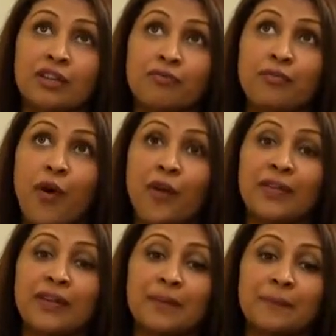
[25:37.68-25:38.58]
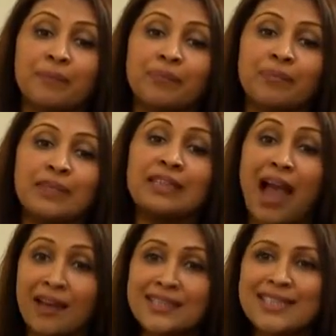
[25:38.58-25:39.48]
for the
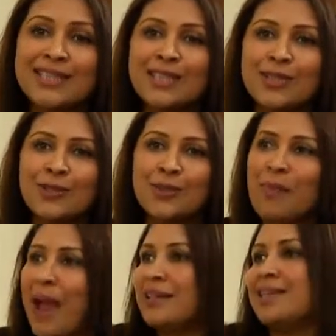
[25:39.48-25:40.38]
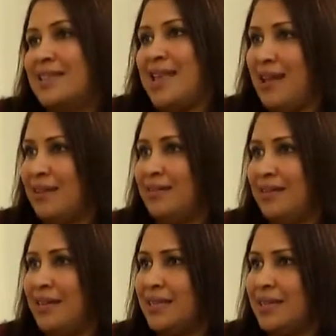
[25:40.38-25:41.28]
youngsters to manage their
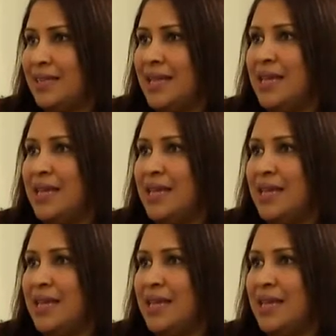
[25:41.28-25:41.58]
careers.